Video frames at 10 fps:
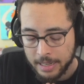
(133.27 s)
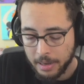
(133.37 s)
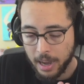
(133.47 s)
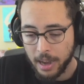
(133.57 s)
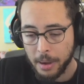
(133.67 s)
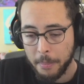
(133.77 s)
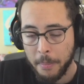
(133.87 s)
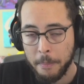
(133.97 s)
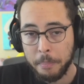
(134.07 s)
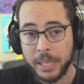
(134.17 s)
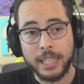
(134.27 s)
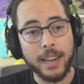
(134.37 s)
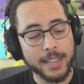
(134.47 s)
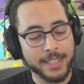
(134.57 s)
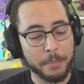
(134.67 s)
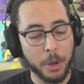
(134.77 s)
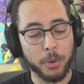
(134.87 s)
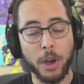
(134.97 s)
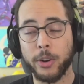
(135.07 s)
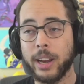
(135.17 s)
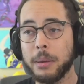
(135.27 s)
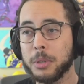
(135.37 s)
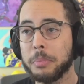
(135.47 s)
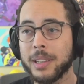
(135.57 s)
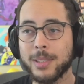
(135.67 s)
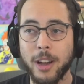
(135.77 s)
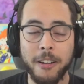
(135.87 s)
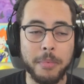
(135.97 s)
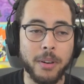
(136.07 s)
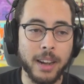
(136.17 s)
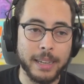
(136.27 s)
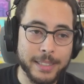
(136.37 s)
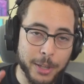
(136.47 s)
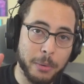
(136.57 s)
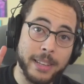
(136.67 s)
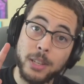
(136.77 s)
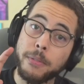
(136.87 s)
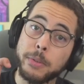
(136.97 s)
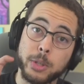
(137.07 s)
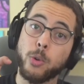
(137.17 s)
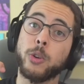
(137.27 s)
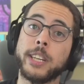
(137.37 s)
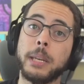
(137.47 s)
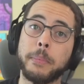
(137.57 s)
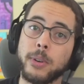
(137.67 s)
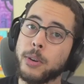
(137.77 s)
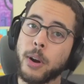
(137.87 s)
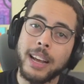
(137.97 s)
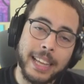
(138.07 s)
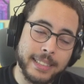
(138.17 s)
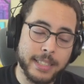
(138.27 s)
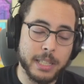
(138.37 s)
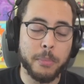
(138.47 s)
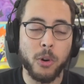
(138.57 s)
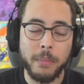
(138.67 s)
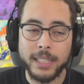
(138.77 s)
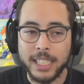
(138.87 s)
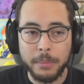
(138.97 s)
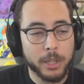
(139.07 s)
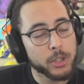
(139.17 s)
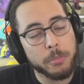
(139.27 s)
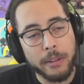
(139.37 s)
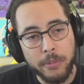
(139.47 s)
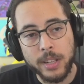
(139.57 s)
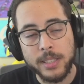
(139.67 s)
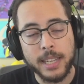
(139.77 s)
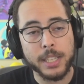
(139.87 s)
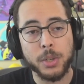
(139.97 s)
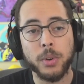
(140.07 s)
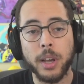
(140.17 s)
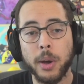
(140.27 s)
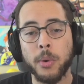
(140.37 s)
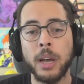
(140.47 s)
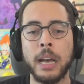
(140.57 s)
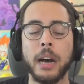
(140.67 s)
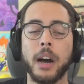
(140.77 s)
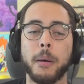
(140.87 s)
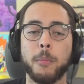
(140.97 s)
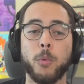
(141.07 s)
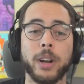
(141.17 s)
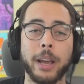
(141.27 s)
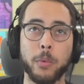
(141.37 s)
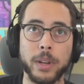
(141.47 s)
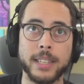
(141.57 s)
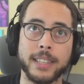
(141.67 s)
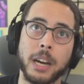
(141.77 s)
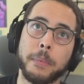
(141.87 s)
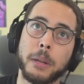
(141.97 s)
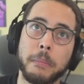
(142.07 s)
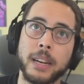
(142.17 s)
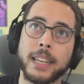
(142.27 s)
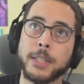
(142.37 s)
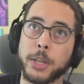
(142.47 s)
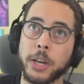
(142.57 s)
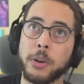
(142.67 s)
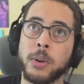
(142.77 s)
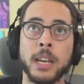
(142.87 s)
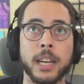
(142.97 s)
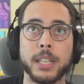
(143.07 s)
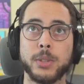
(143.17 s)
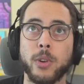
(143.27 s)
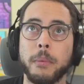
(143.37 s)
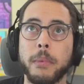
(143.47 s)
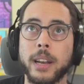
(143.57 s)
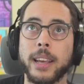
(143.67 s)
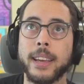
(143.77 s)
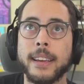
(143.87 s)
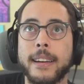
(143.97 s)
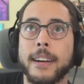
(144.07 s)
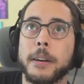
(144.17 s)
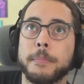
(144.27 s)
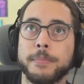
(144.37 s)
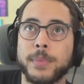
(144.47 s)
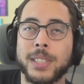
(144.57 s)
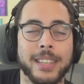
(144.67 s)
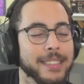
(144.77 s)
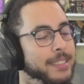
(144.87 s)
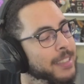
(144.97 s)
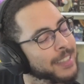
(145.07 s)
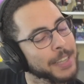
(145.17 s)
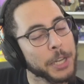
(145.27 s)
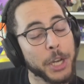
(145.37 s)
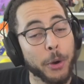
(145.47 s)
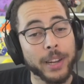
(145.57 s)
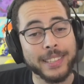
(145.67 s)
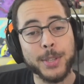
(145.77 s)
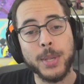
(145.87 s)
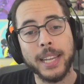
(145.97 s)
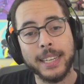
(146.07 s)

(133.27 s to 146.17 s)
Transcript: um, because I'm no longer able to play softball, I consider myself the scorekeeper. I like to support my team because they're my friends and I still go. Um, when I went a couple of Mondays ago, because they're on Monday, um, during the second